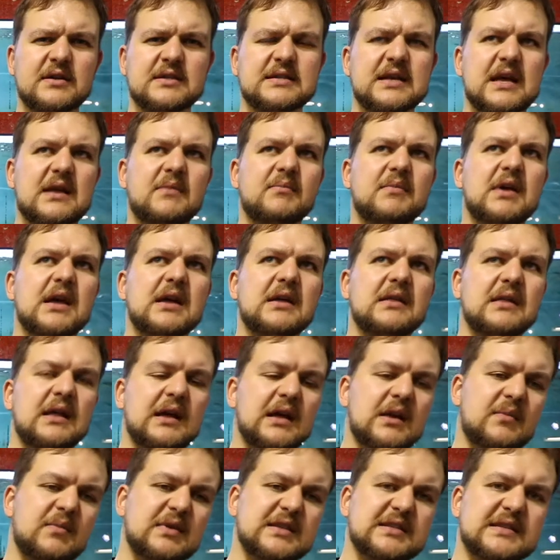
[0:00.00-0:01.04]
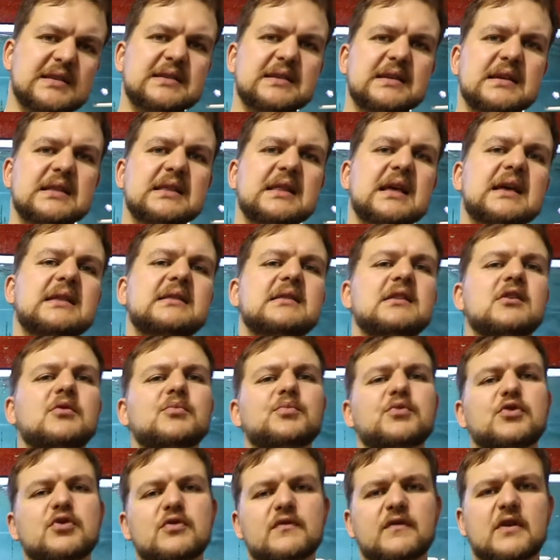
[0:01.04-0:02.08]
a sandbank. They're going to be sitting in that, and they'll
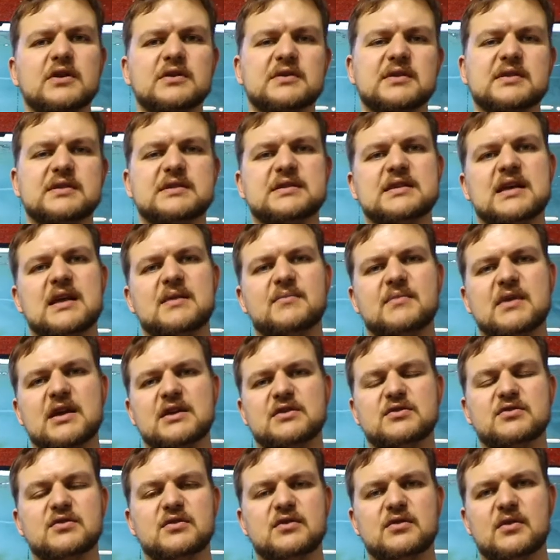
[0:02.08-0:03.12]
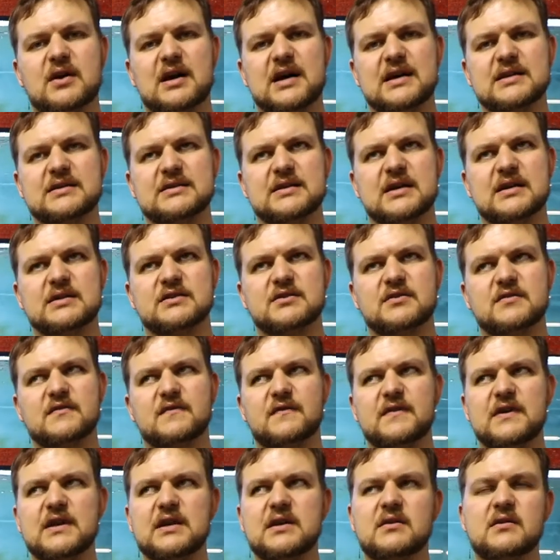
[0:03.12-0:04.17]
move onto the sandbank during your high tides to
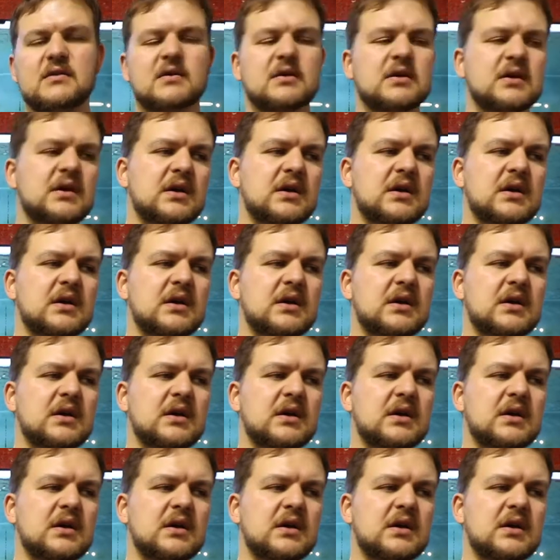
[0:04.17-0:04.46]
feed.